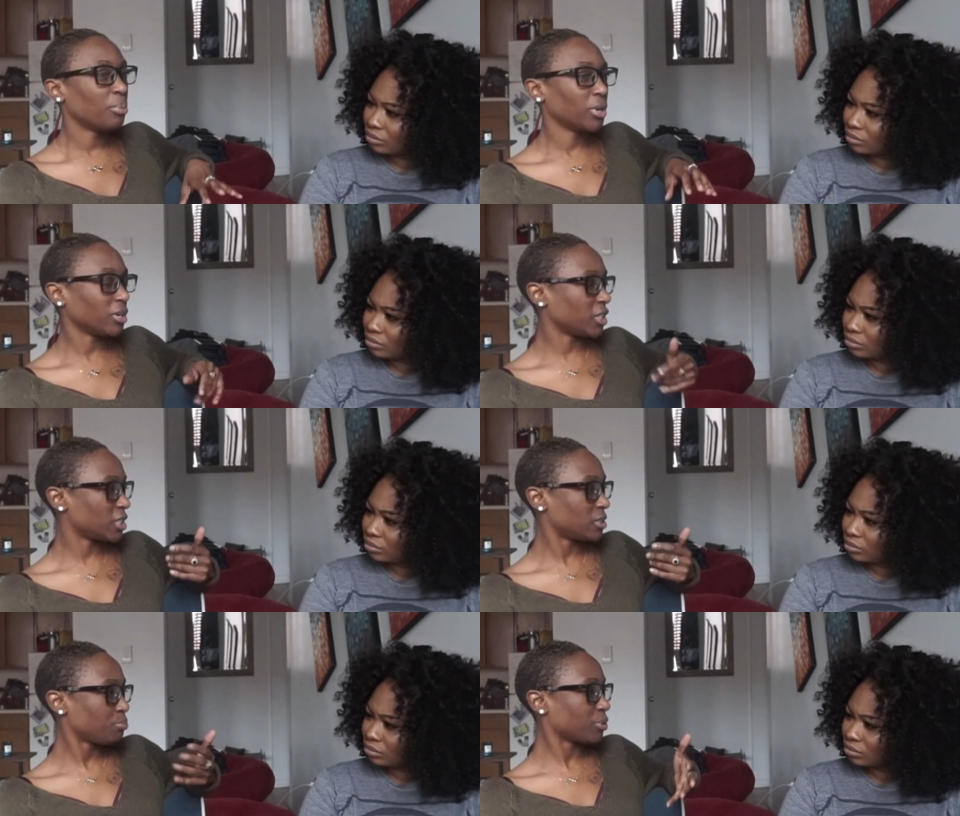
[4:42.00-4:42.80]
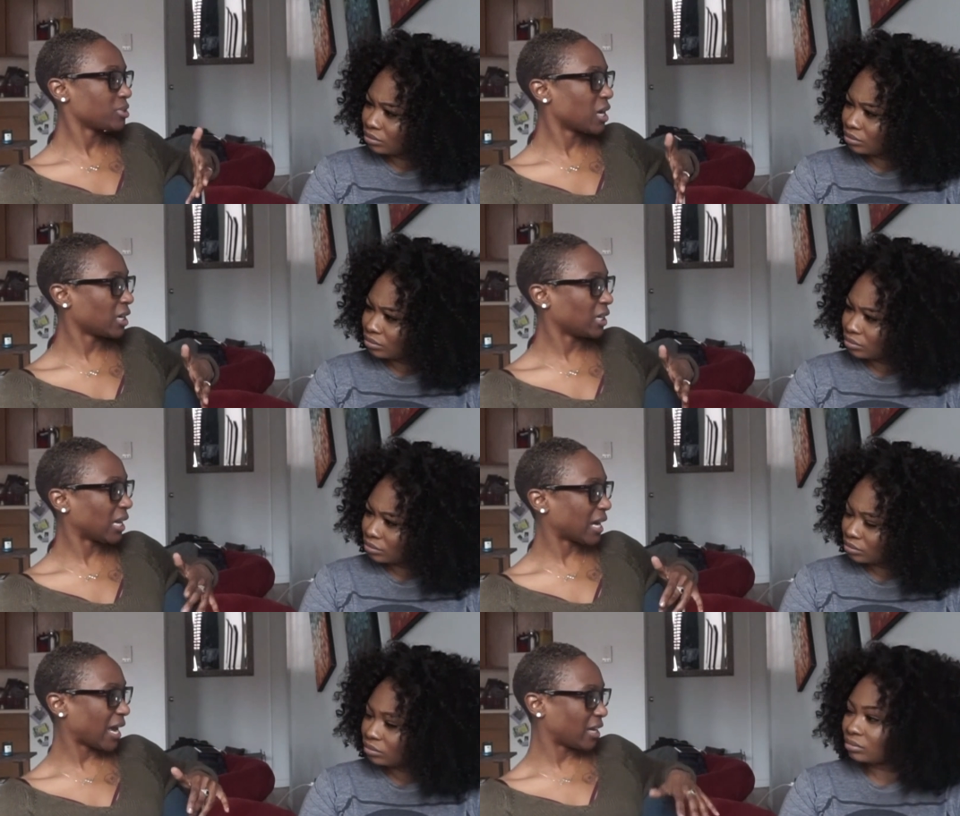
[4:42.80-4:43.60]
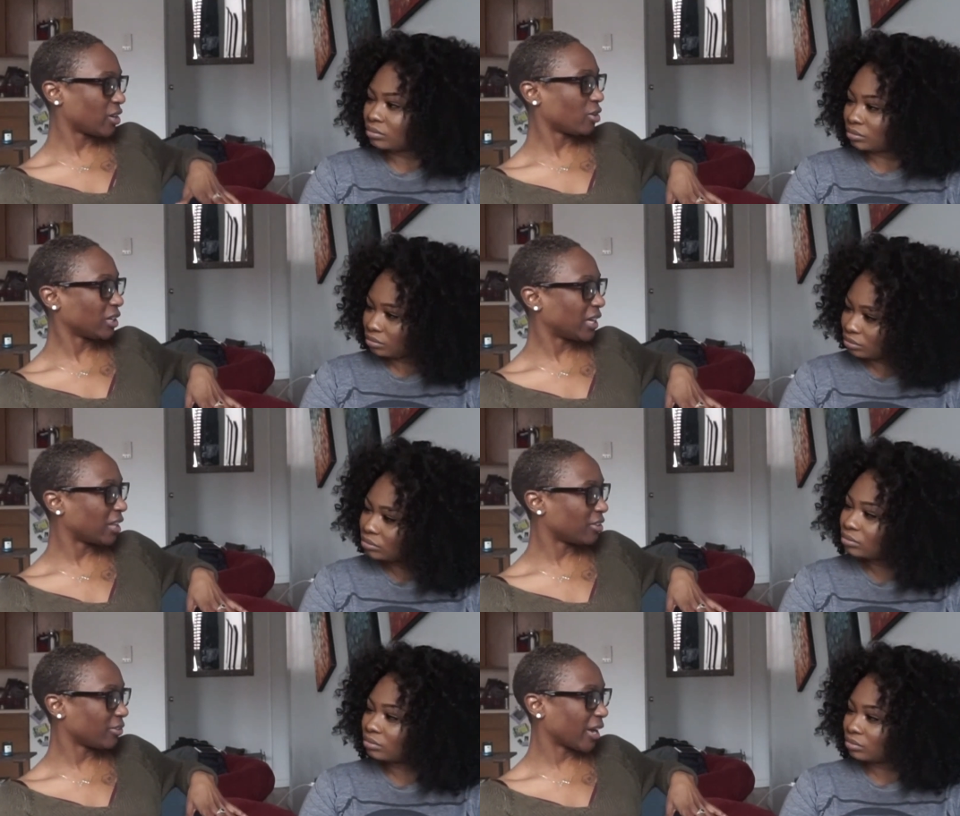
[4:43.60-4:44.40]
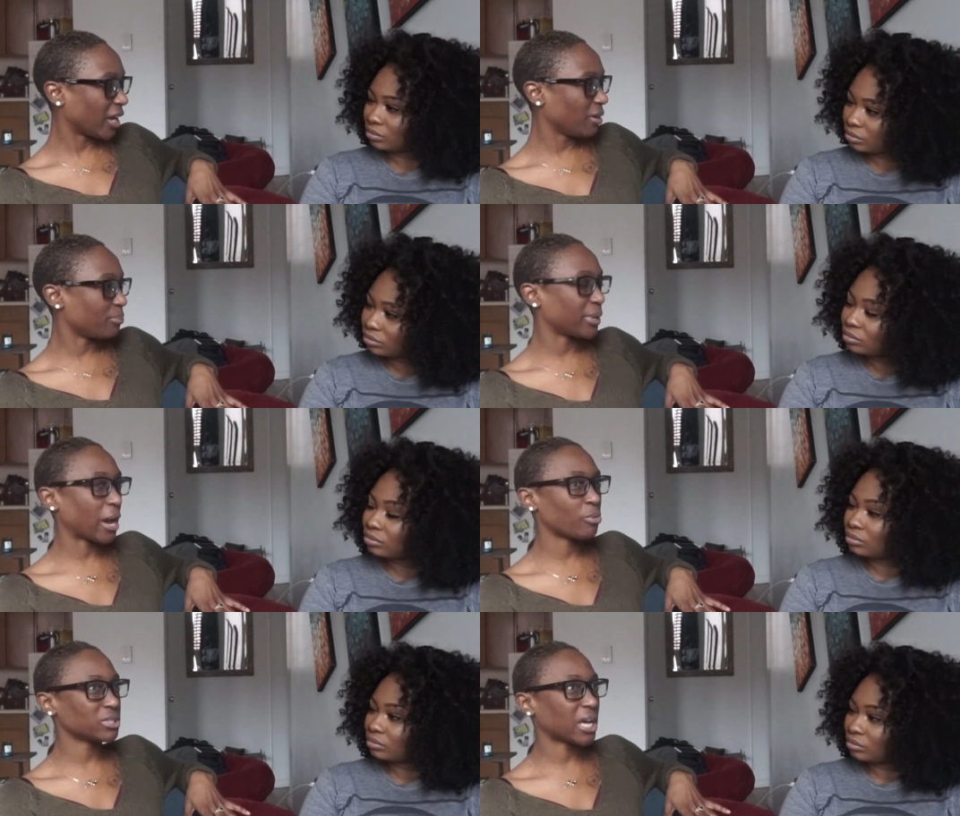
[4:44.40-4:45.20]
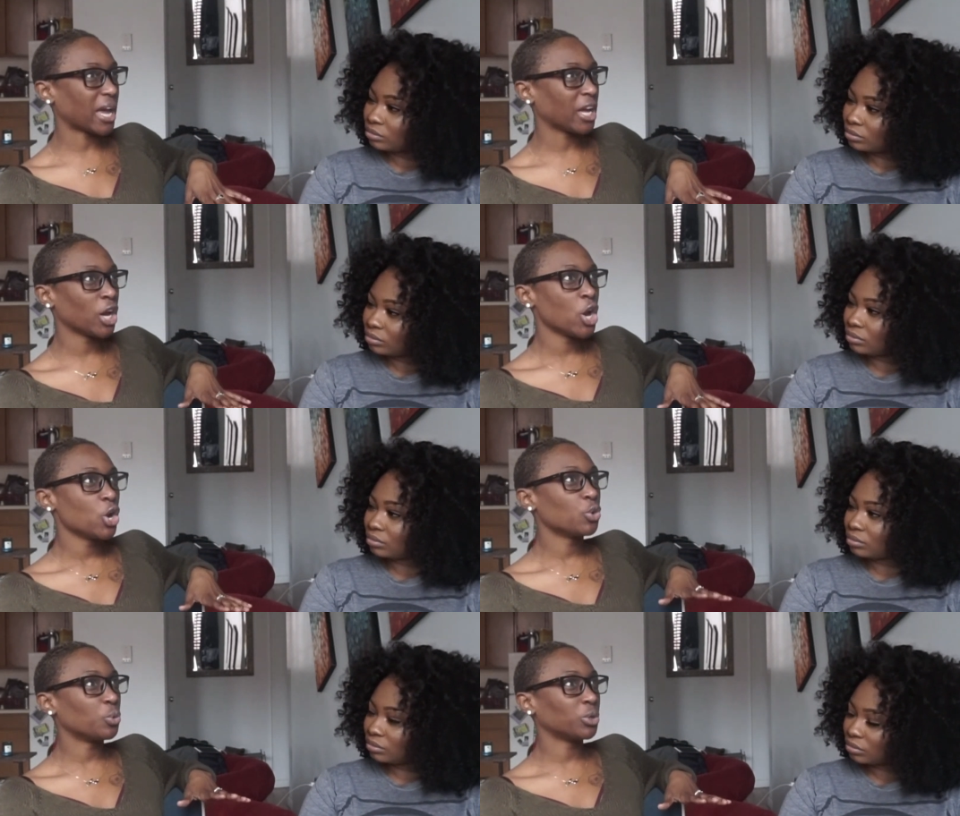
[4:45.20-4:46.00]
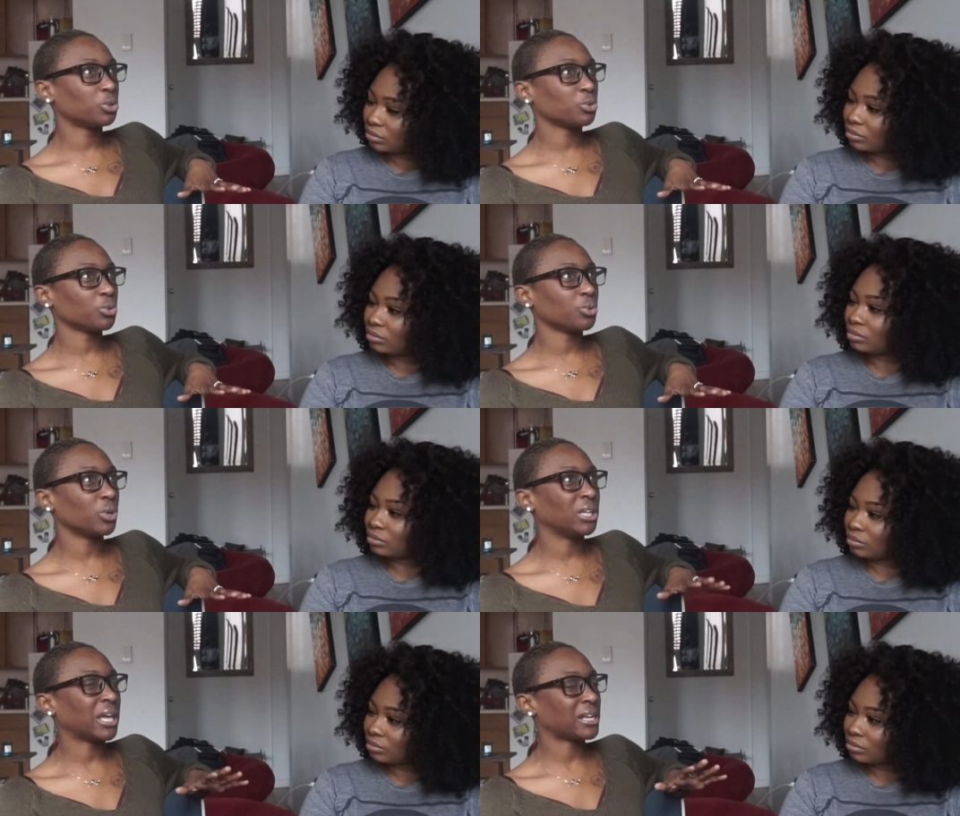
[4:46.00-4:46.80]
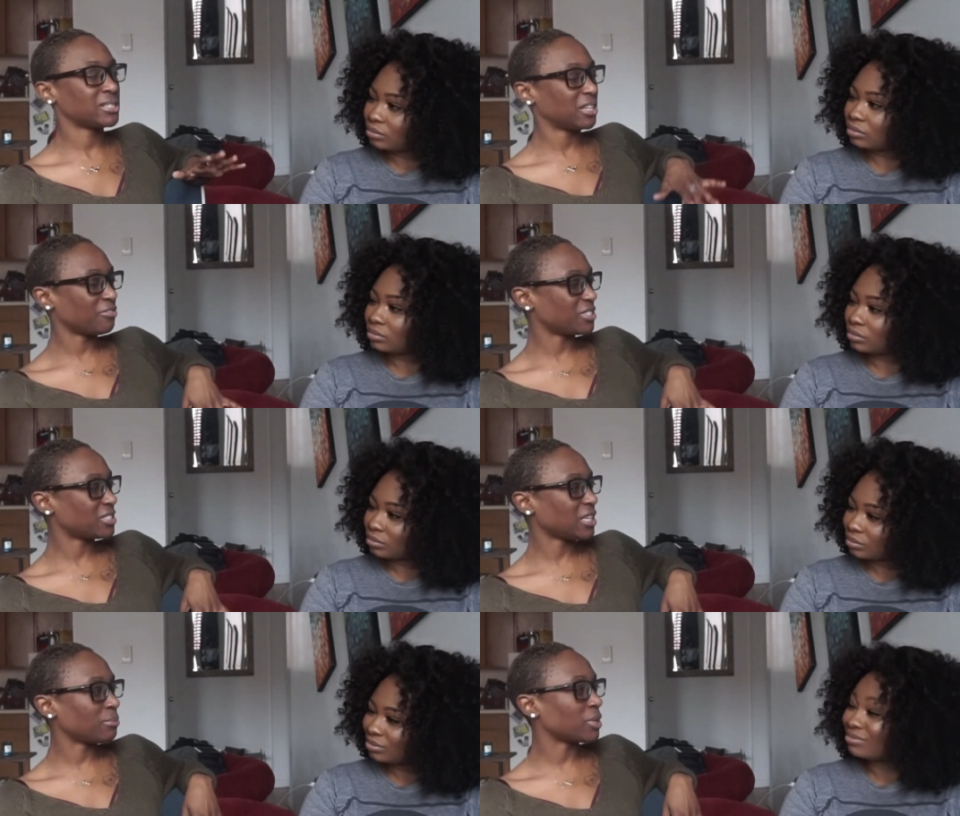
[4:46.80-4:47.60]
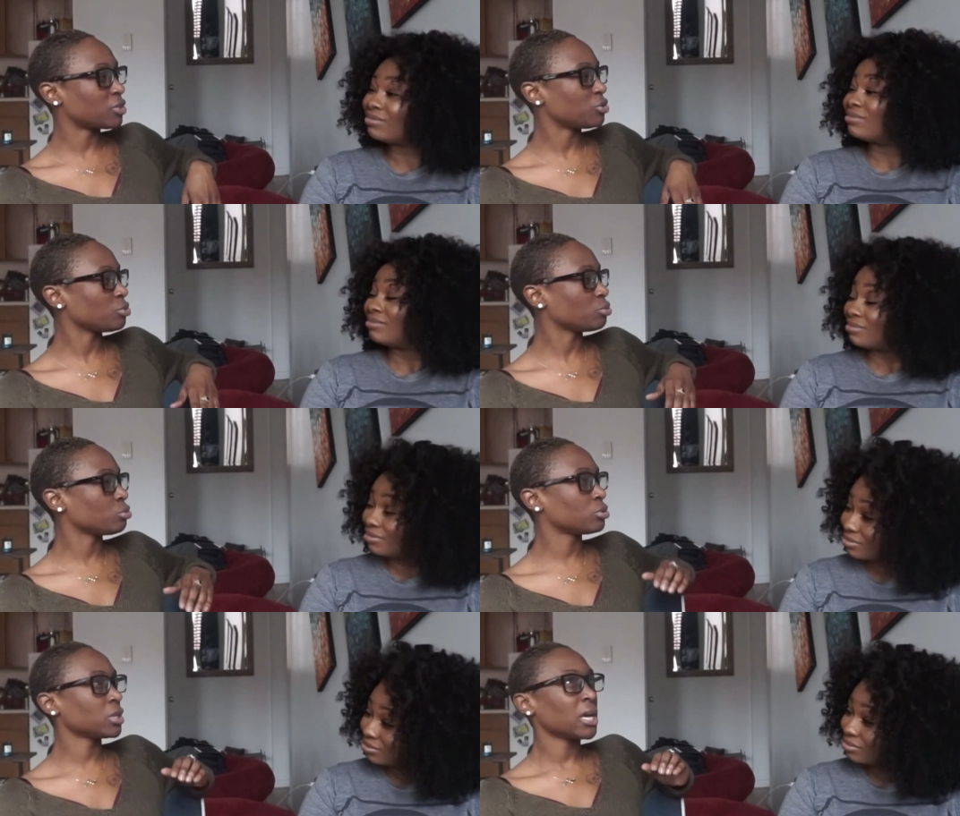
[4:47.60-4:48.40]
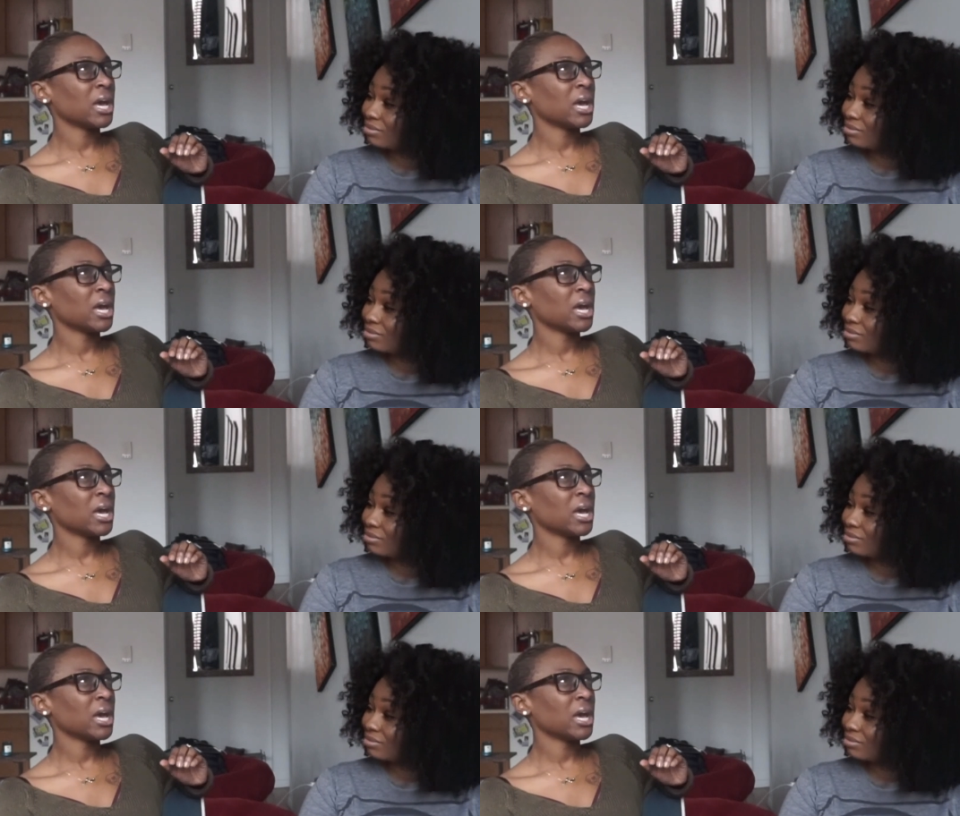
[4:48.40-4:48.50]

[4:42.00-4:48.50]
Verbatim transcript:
Speaker 1: put on this persona like I had it all together, right? But I was like going through a lot of self-esteem issues.